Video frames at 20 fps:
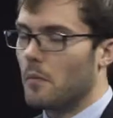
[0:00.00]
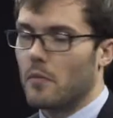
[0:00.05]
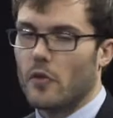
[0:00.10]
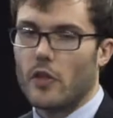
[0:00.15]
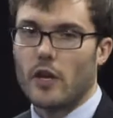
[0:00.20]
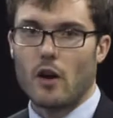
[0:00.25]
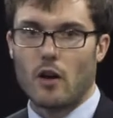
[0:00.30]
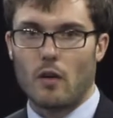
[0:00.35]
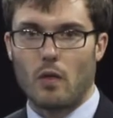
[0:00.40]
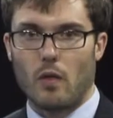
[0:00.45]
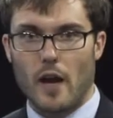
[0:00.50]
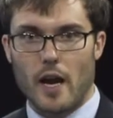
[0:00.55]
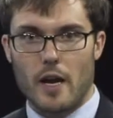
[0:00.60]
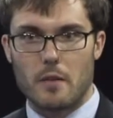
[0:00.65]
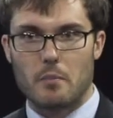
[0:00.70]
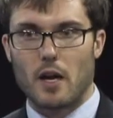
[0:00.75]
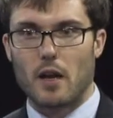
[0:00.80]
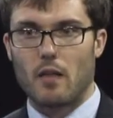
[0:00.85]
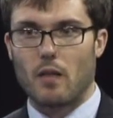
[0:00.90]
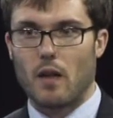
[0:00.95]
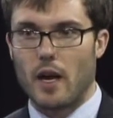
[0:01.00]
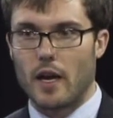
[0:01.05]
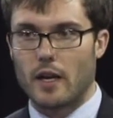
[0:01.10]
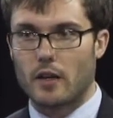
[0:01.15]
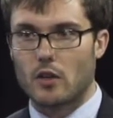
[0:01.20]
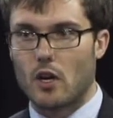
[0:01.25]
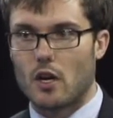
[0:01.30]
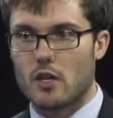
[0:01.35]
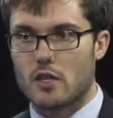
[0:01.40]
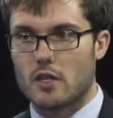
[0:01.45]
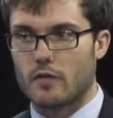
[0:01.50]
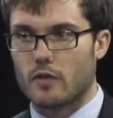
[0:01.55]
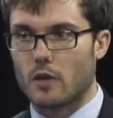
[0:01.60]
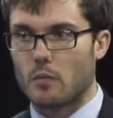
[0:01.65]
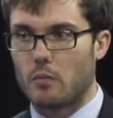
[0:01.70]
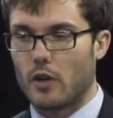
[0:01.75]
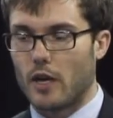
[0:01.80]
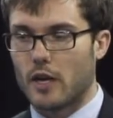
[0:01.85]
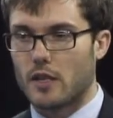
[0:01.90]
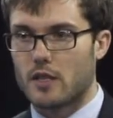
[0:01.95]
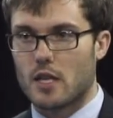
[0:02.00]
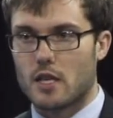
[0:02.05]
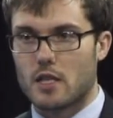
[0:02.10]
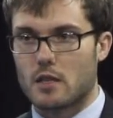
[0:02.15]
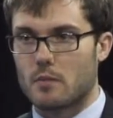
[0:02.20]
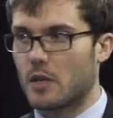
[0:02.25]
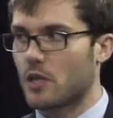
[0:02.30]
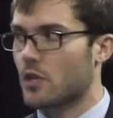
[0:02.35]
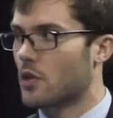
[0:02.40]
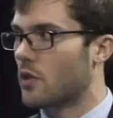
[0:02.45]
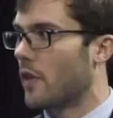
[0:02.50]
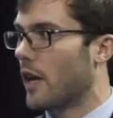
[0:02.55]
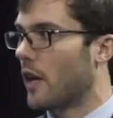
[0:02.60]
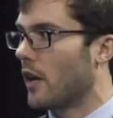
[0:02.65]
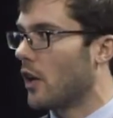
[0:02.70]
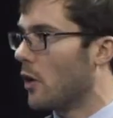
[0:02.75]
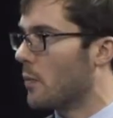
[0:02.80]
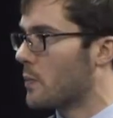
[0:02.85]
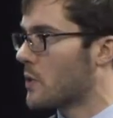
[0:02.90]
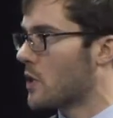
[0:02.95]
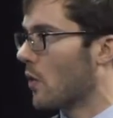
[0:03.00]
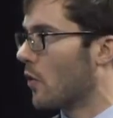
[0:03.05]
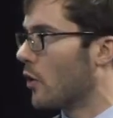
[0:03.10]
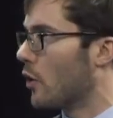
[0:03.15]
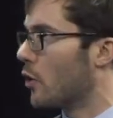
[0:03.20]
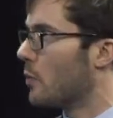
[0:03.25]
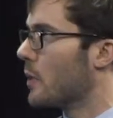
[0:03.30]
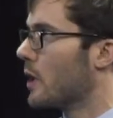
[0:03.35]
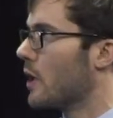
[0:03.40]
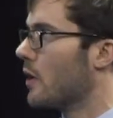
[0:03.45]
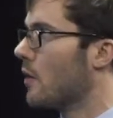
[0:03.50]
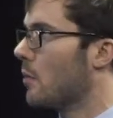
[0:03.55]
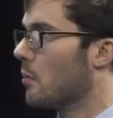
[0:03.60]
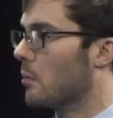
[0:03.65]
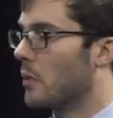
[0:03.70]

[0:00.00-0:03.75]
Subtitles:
They are line by line cost of compliance estimates, so that helps a little bit,